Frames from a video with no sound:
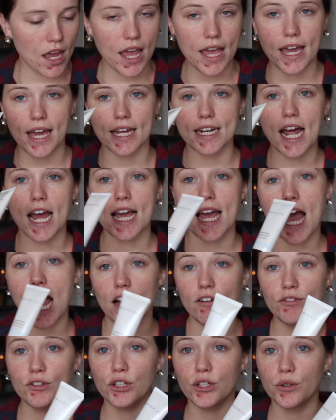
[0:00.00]
And I
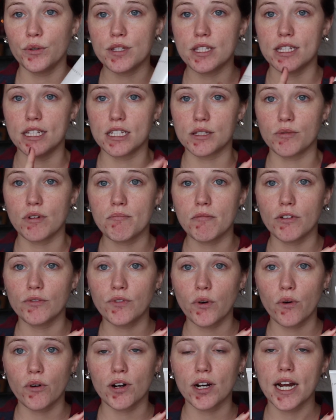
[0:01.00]
have used this one
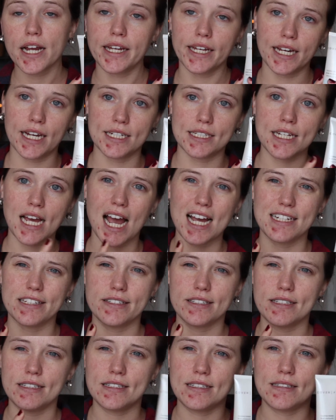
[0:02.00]
before, and
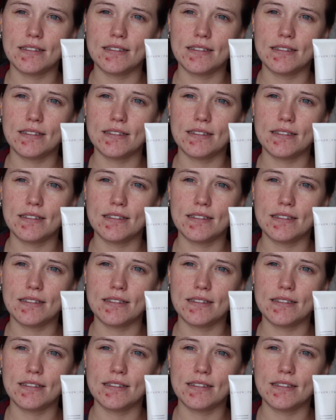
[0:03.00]
I'm